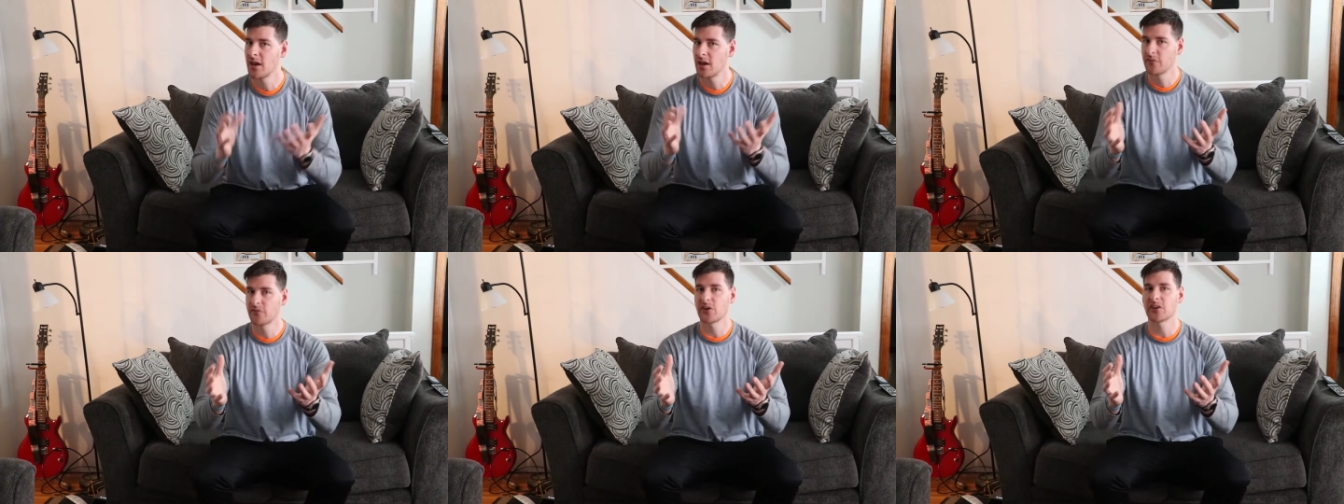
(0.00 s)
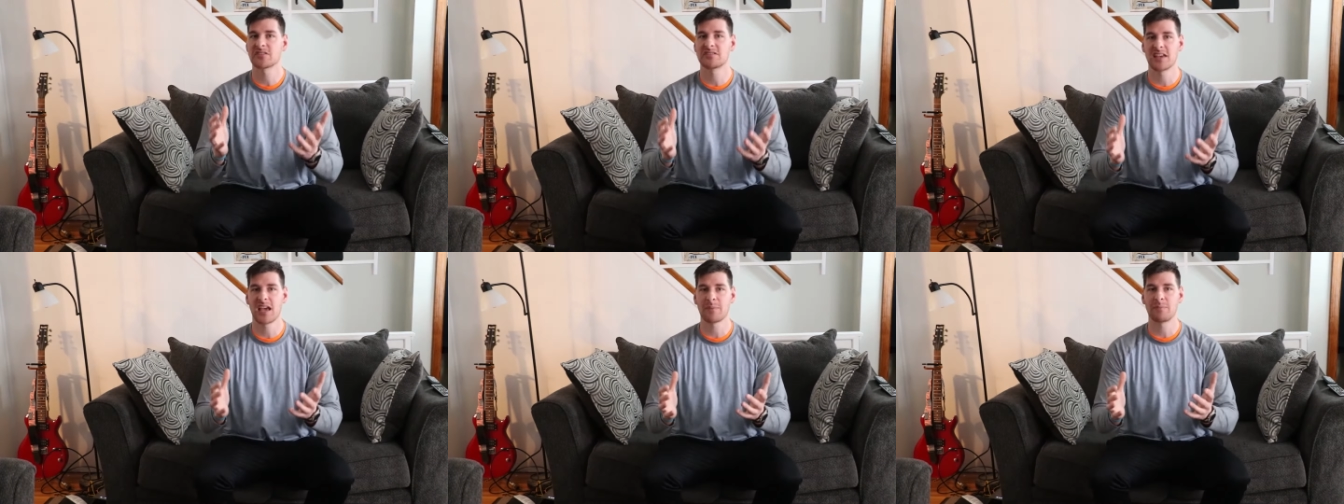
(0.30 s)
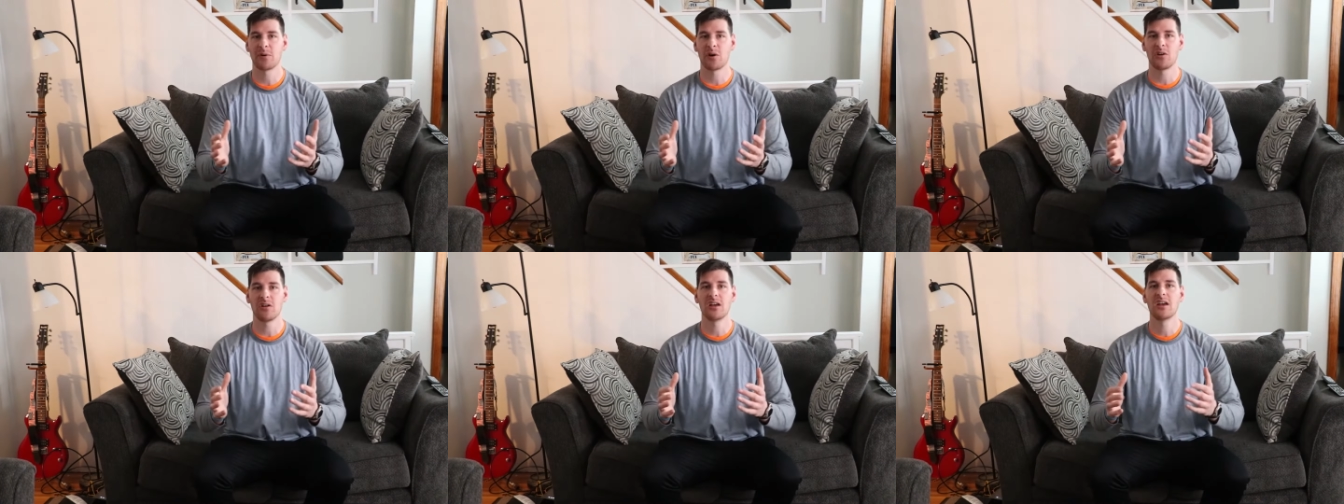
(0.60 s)
For
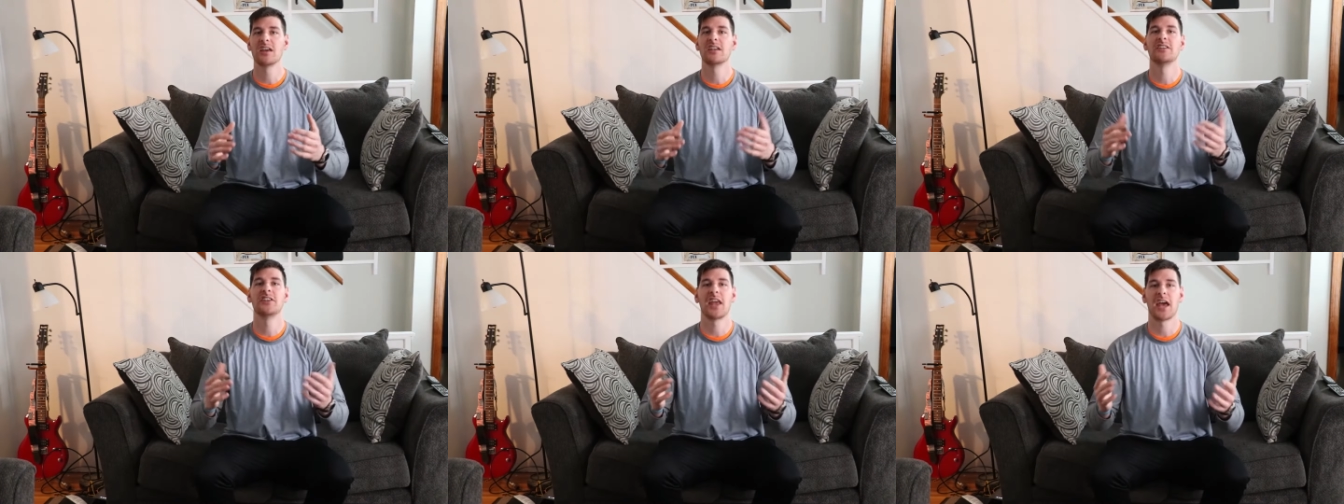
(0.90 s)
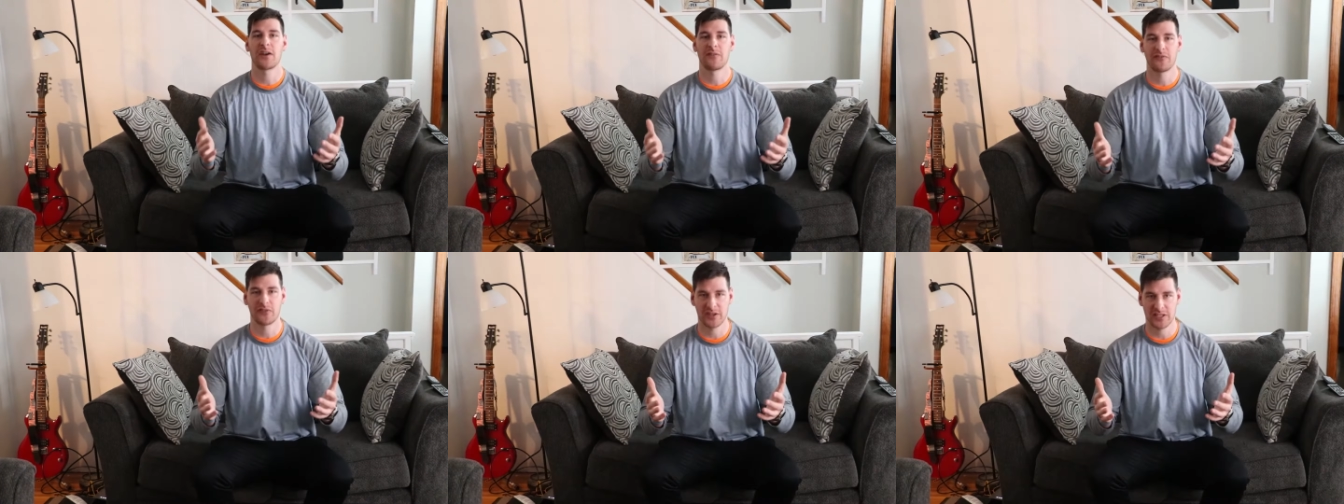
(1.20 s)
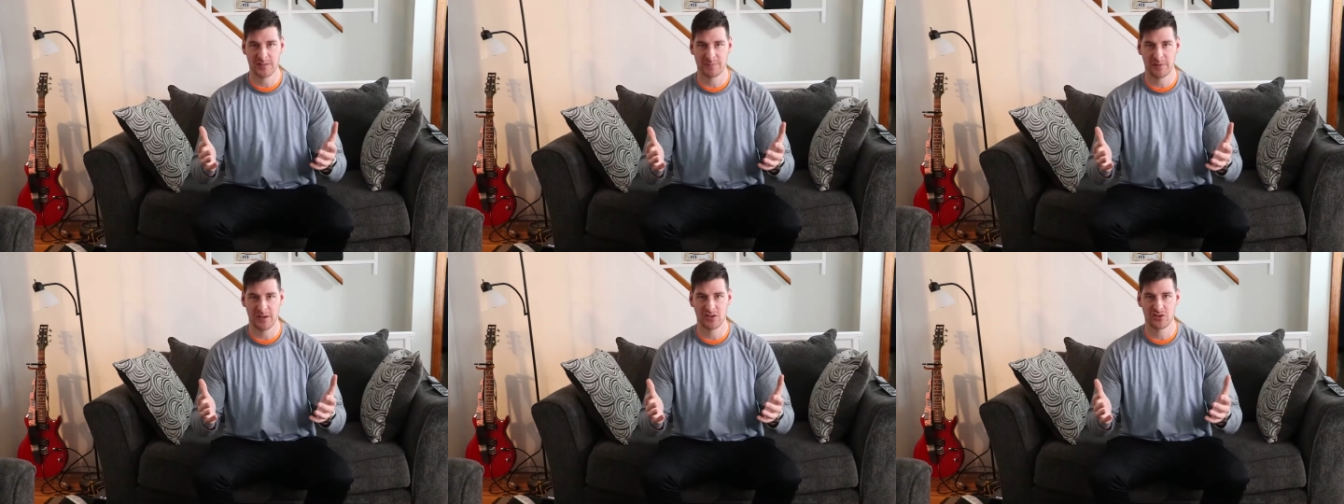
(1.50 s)
example,
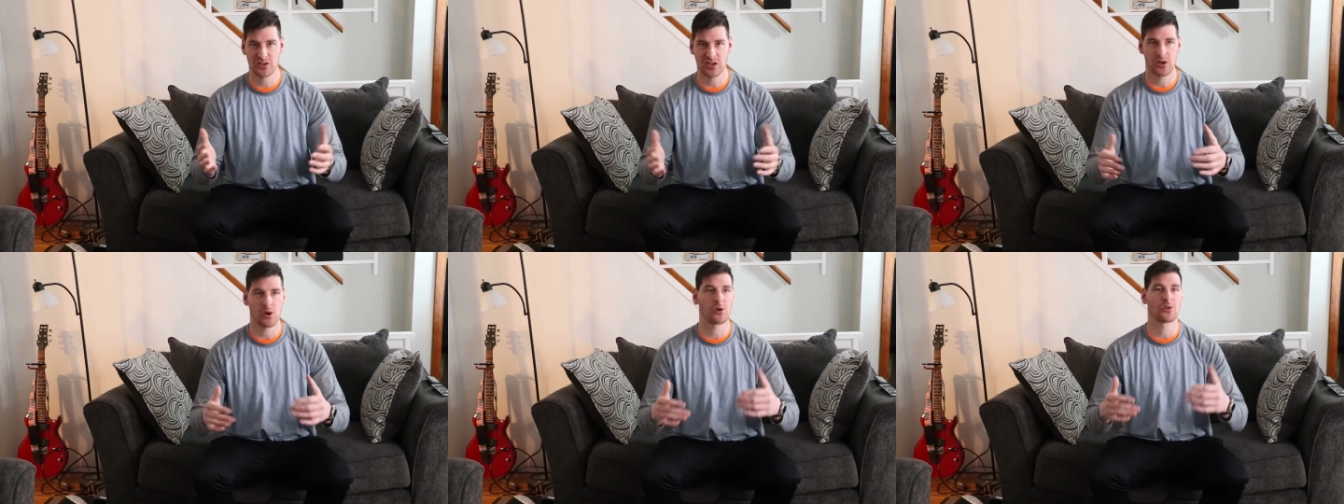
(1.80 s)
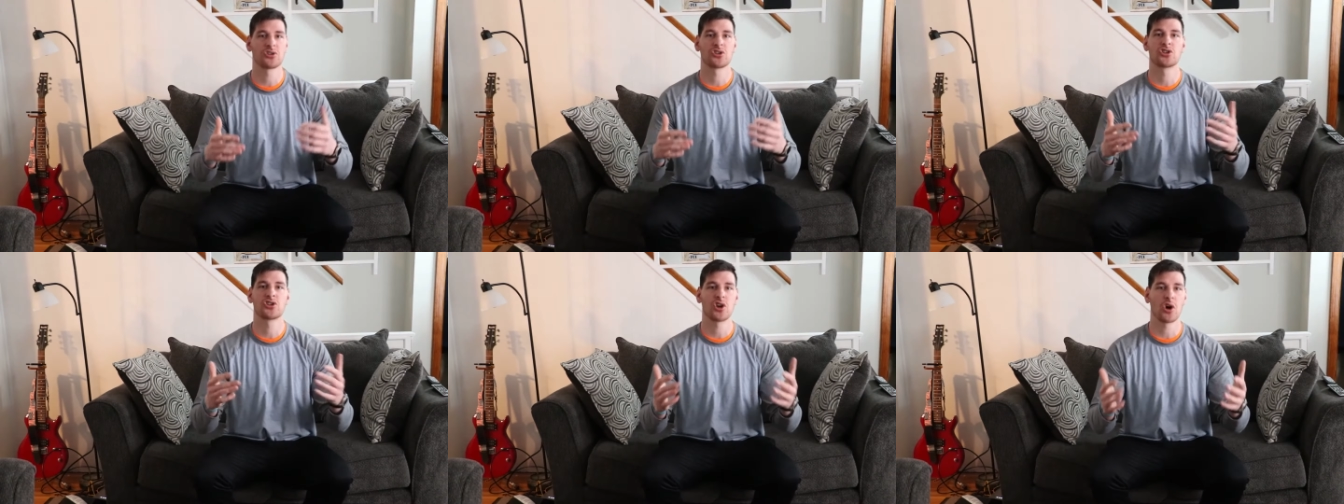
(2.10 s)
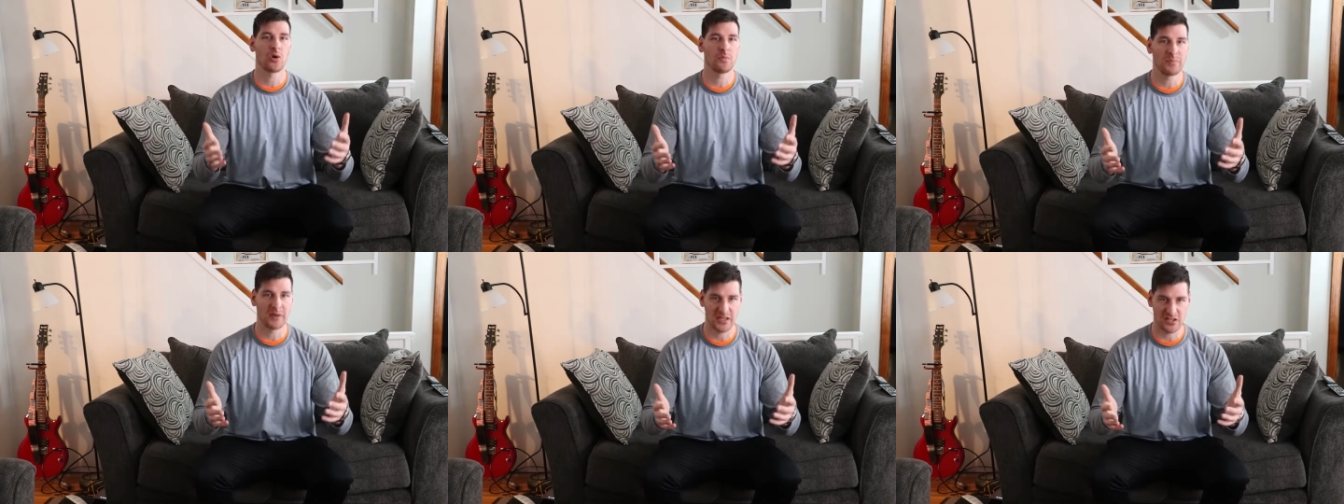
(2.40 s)
Netflix binging or
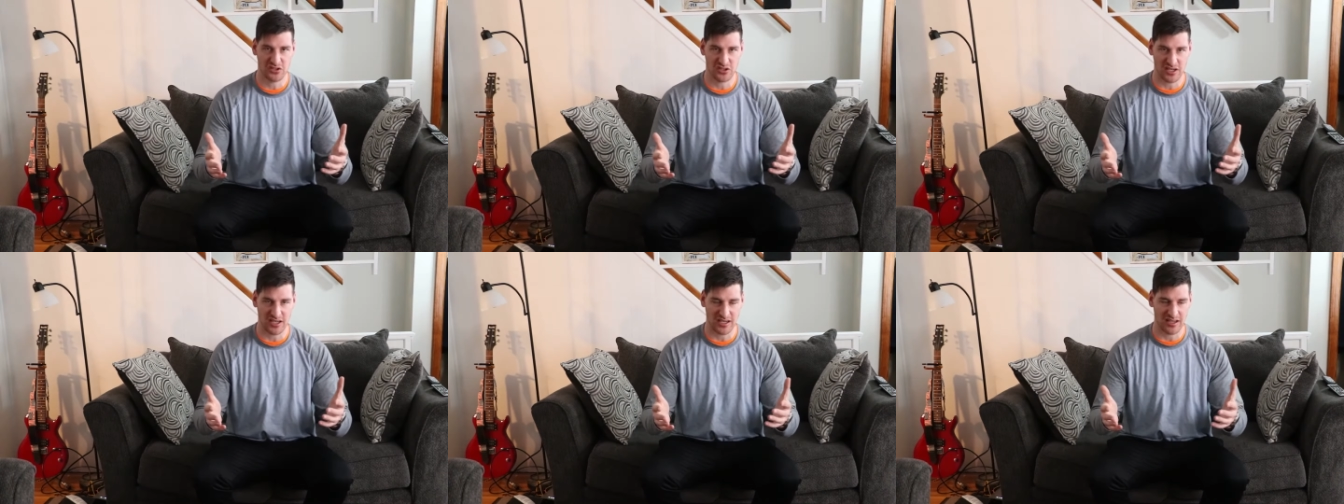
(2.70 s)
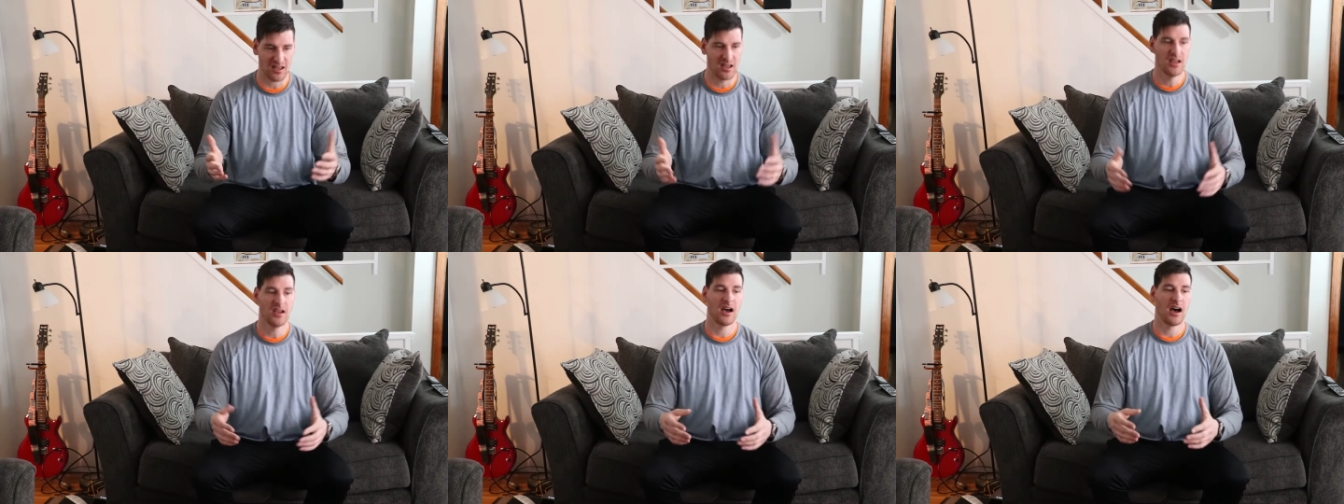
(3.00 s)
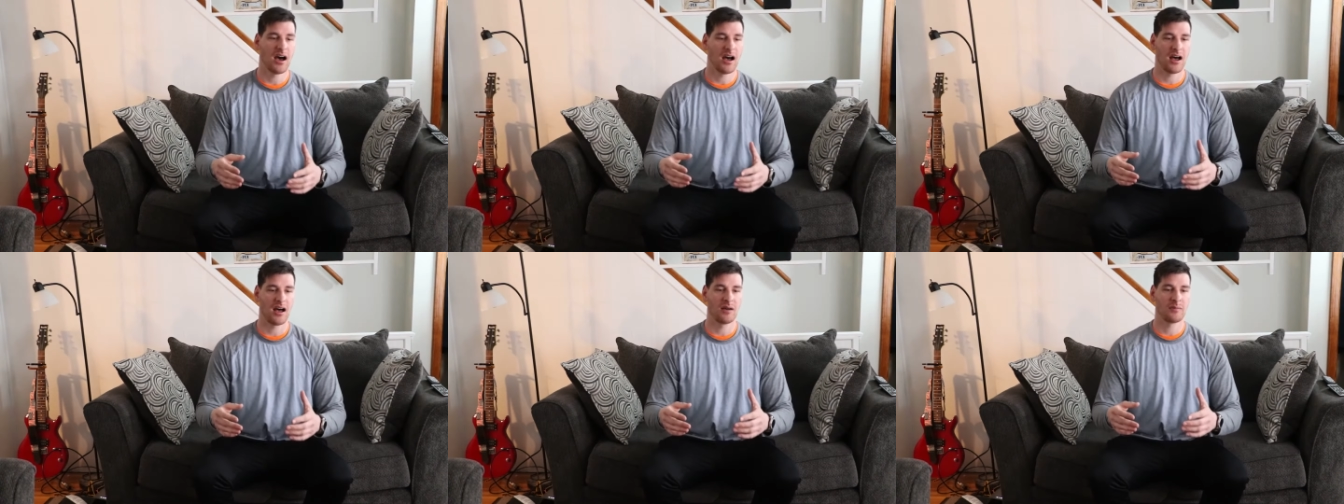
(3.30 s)
show binging
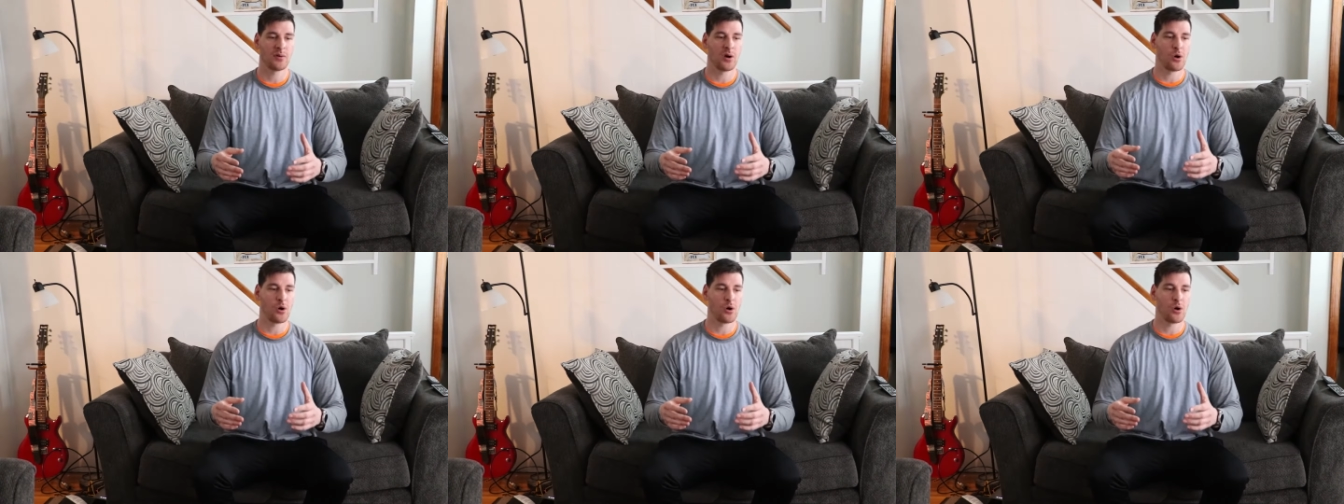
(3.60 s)
um,